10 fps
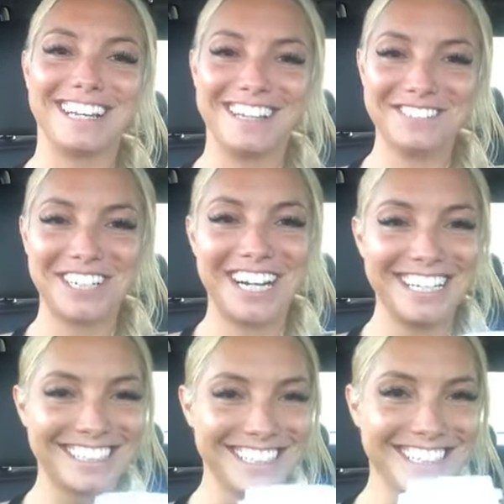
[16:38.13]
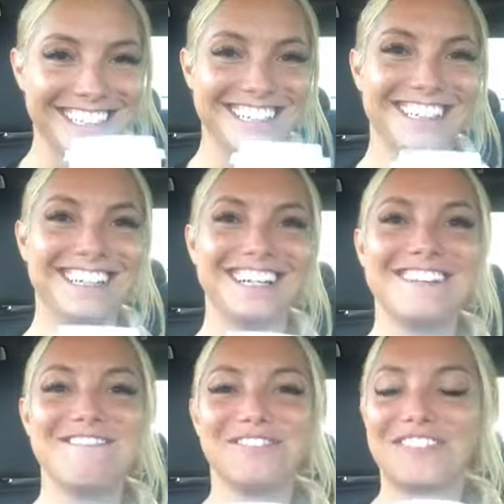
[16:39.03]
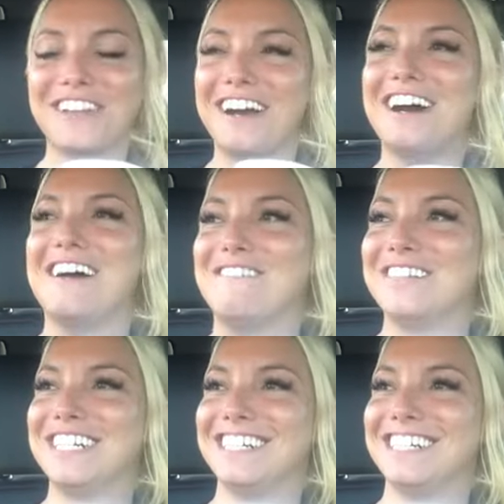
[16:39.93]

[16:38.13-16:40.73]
i love you guys um